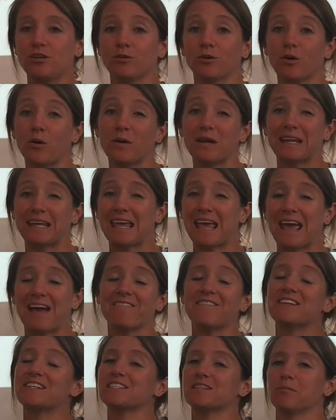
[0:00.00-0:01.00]
you'll go onto
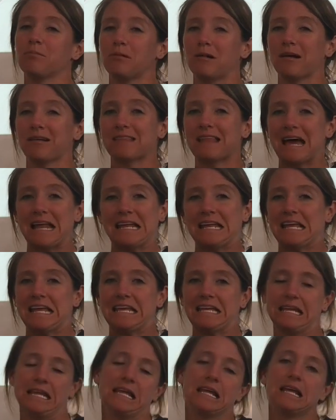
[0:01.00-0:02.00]
Canvas to plug that
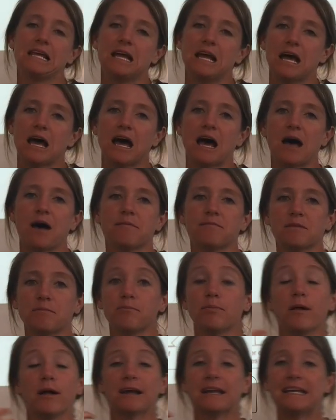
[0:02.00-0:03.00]
in.
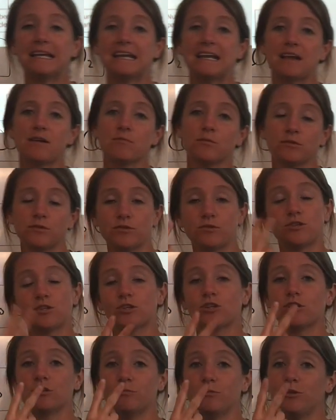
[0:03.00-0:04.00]
Plugging it in
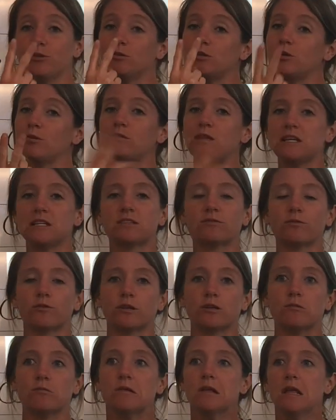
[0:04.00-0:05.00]
should do 2 things for
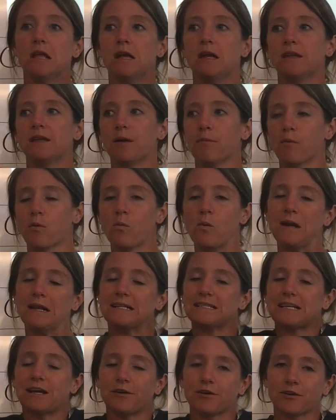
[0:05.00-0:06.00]
you. Number 1, it's how